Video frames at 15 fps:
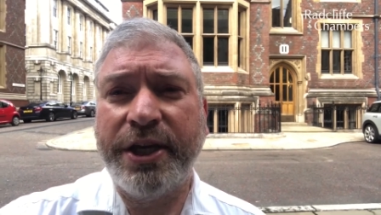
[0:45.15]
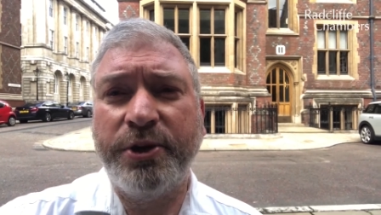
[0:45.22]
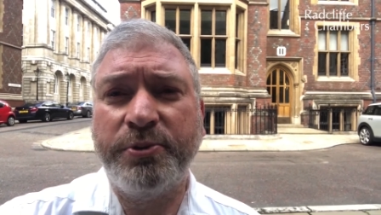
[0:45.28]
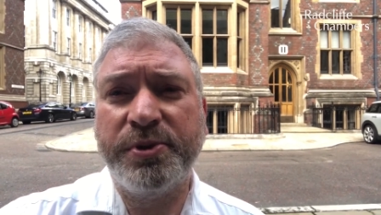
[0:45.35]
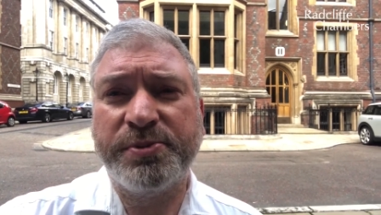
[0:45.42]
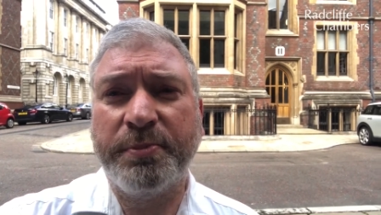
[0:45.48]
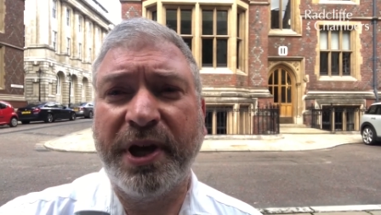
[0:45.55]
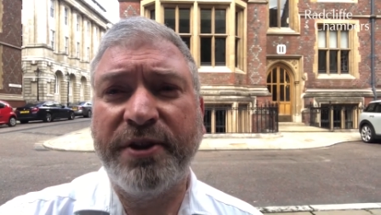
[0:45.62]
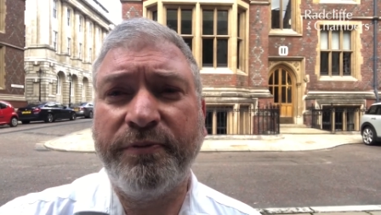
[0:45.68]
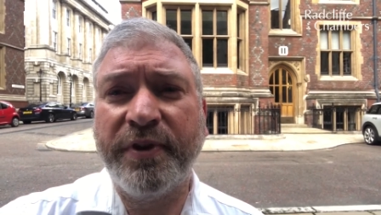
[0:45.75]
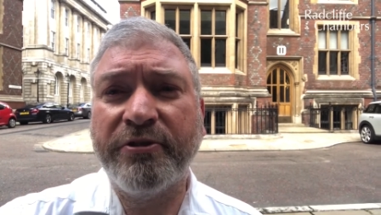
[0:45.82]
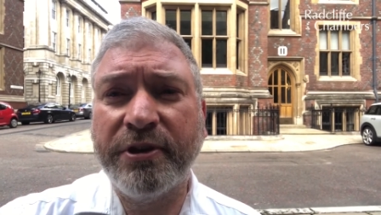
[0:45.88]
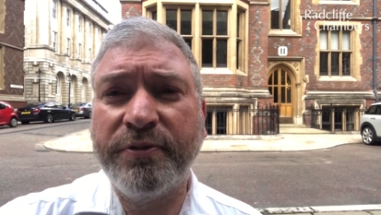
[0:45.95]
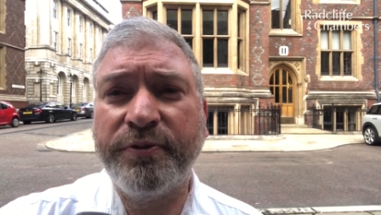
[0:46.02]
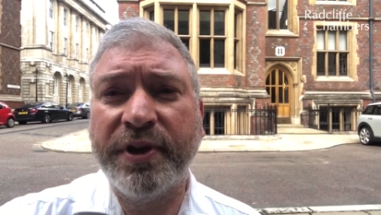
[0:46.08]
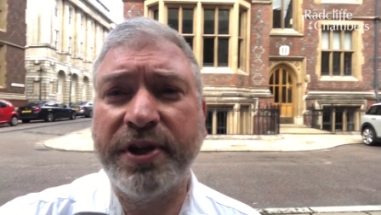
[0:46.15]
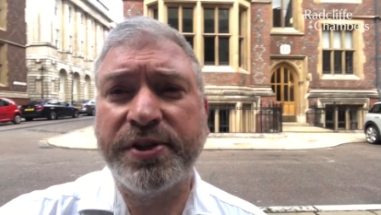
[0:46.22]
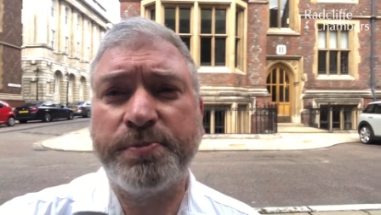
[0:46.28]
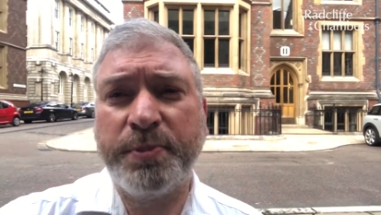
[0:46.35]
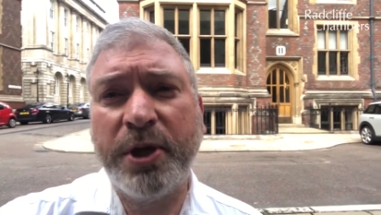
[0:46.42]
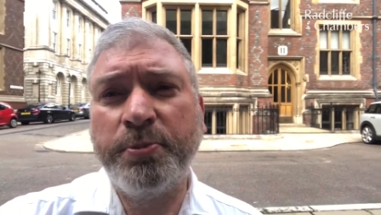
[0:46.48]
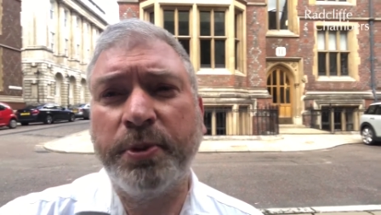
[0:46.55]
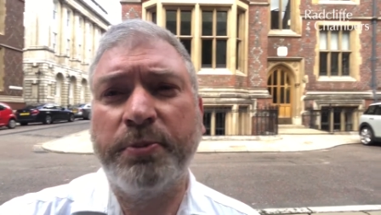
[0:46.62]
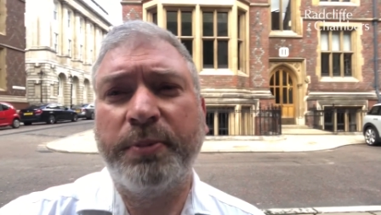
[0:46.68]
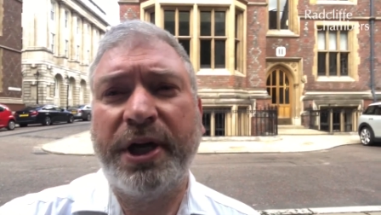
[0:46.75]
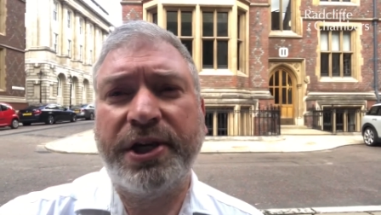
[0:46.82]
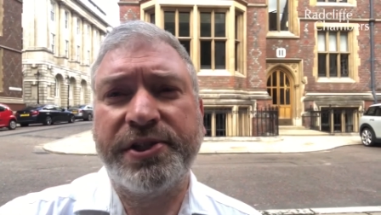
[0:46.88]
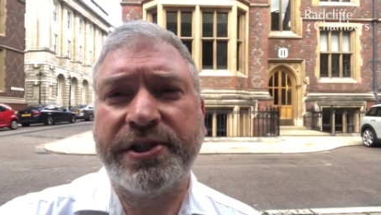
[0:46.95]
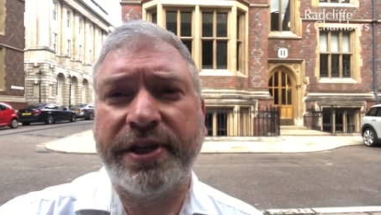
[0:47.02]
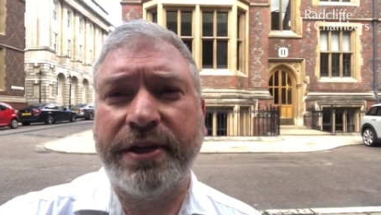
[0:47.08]
who was my very first pupil
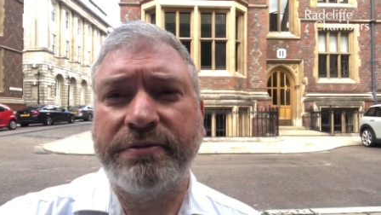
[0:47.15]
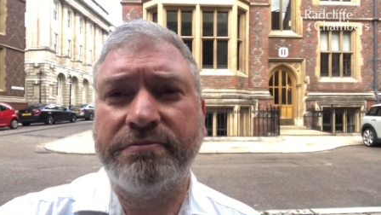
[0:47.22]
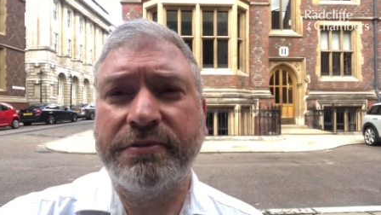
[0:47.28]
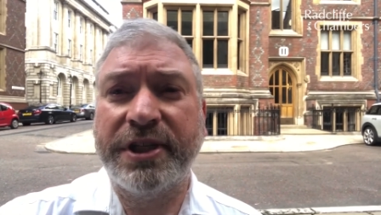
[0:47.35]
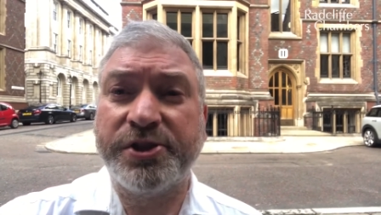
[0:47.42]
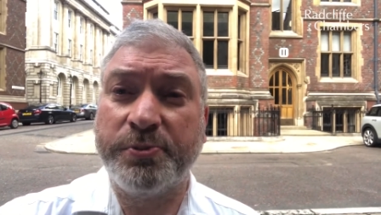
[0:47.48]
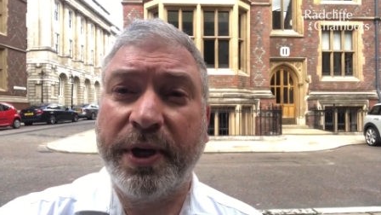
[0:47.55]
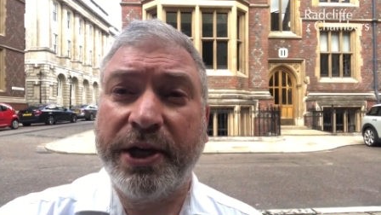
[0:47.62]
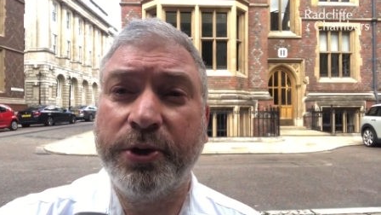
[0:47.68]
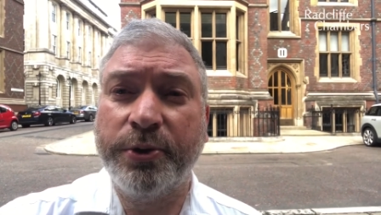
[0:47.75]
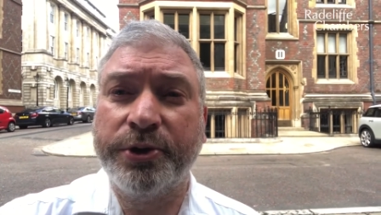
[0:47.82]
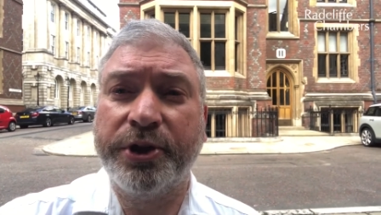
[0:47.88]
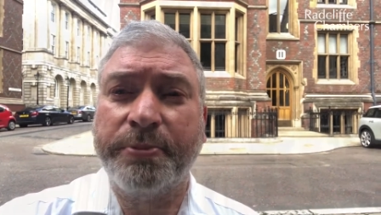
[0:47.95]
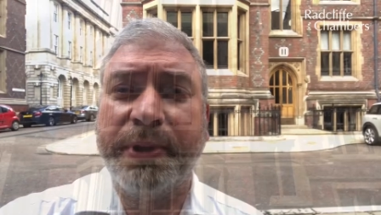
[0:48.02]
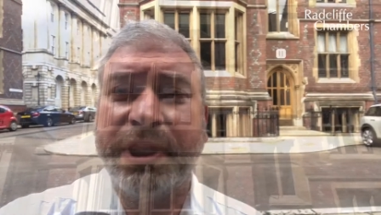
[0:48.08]
master, as we called them in